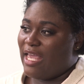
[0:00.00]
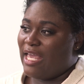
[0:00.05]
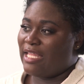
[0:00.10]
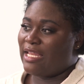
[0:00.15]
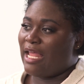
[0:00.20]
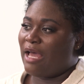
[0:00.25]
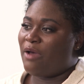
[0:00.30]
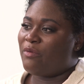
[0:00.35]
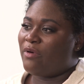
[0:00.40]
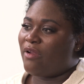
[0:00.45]

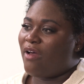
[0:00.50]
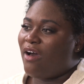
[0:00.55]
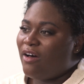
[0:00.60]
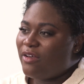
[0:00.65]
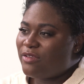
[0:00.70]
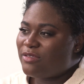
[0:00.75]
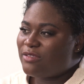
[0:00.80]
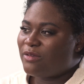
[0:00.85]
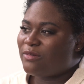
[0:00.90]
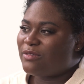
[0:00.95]
And I would
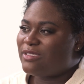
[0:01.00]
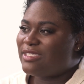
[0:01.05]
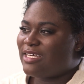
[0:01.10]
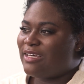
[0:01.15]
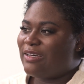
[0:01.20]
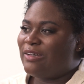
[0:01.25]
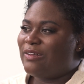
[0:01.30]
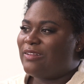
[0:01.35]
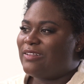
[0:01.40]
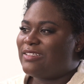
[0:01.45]
also
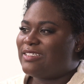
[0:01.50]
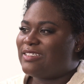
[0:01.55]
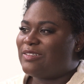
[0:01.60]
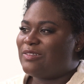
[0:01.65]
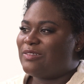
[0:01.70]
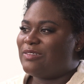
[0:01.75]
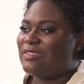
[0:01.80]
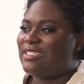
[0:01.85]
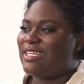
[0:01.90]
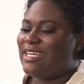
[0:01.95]
tell
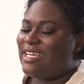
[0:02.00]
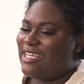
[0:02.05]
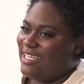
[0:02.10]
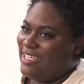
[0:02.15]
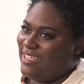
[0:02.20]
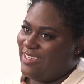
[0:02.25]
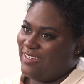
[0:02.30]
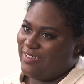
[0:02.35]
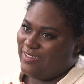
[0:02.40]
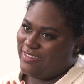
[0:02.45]
little
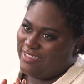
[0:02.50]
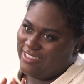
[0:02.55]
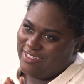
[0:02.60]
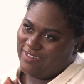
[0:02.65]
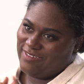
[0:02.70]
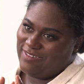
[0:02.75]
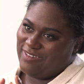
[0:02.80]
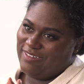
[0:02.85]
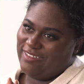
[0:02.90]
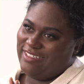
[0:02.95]
Danielle,
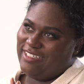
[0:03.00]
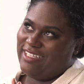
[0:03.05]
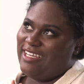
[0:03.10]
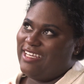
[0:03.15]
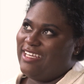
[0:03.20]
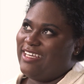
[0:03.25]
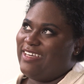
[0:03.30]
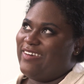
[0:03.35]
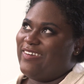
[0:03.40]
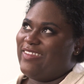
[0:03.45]
ten-year-old
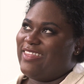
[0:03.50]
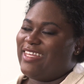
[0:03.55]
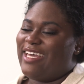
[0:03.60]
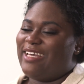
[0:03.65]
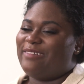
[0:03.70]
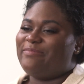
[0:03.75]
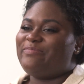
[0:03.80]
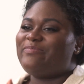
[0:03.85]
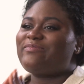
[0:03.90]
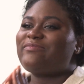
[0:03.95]
Danielle, that